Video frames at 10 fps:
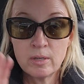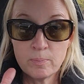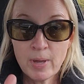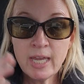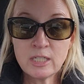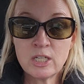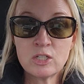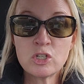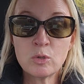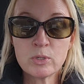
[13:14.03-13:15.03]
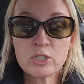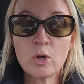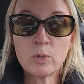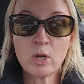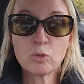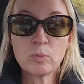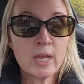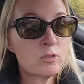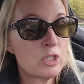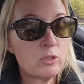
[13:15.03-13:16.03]
Pay attention to what's going on
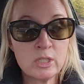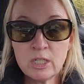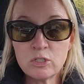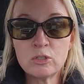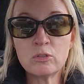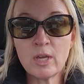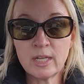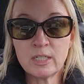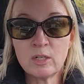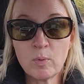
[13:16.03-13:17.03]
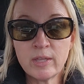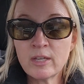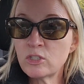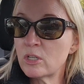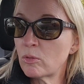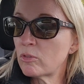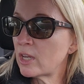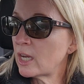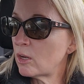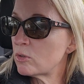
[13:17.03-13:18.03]
around you. You need to do that anyway. That's another
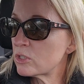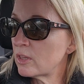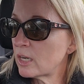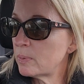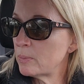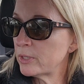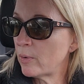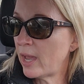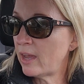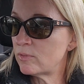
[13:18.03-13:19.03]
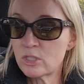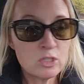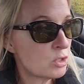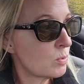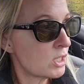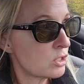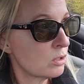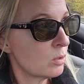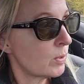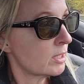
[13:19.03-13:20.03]
thing I notice a lot of people don't have is
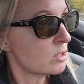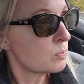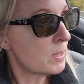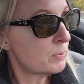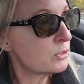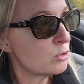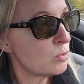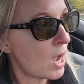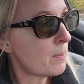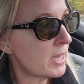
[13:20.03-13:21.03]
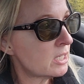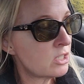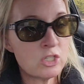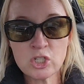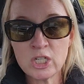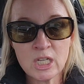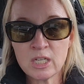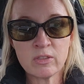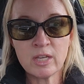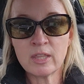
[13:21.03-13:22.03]
situational awareness. People do not pay attention to
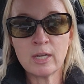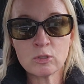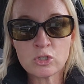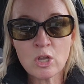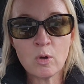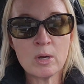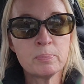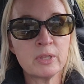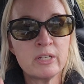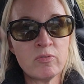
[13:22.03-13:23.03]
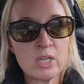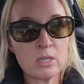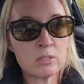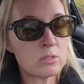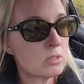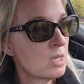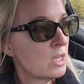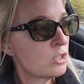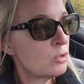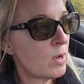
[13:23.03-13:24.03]
anything. They are so oblivious
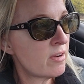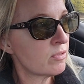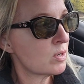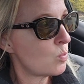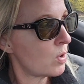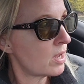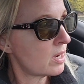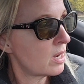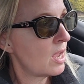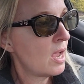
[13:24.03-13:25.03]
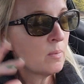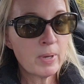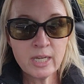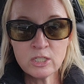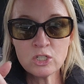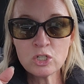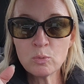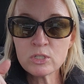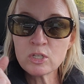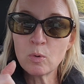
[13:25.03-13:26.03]
to everyone. Pay attention to
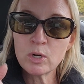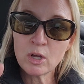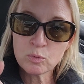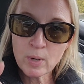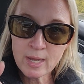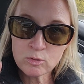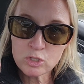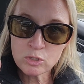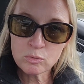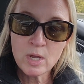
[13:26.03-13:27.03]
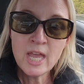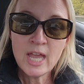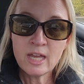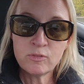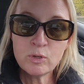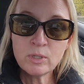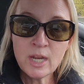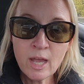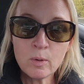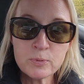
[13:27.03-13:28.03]
what's going on around you. And if you can
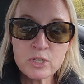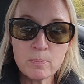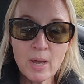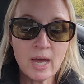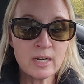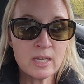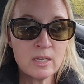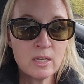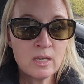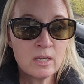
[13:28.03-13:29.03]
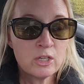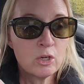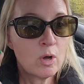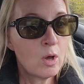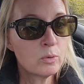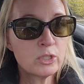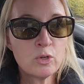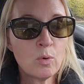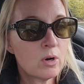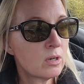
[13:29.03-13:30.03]
help somebody, you know, hold a
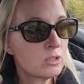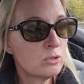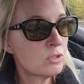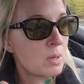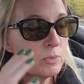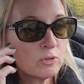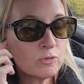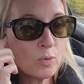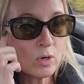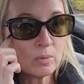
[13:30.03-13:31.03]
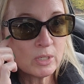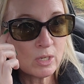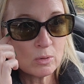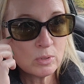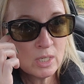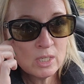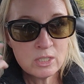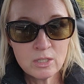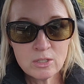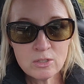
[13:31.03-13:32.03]
door or do something for them, you know,
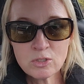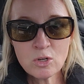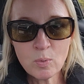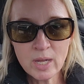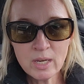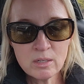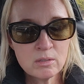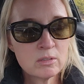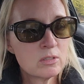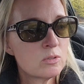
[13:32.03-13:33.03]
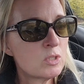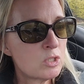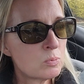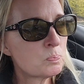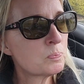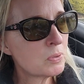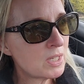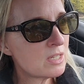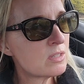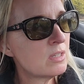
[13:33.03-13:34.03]
do it. Just
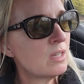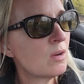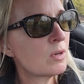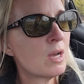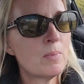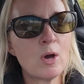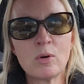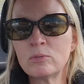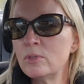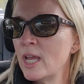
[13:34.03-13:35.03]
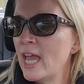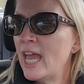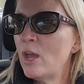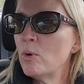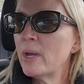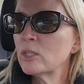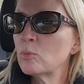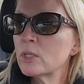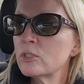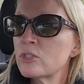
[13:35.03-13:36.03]
please, you know, come on it would make the
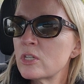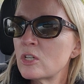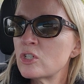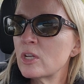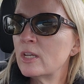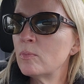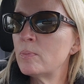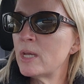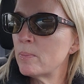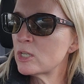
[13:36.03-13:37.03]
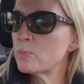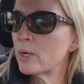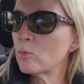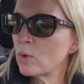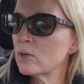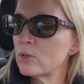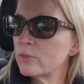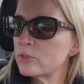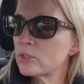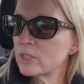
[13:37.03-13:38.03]
world such it would be a much better
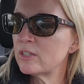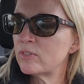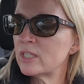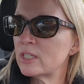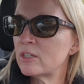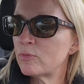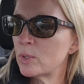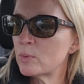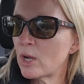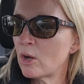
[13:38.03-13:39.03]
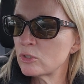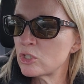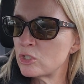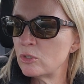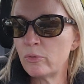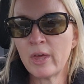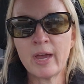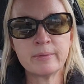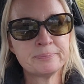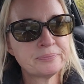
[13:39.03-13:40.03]
world to live in if we would all just do that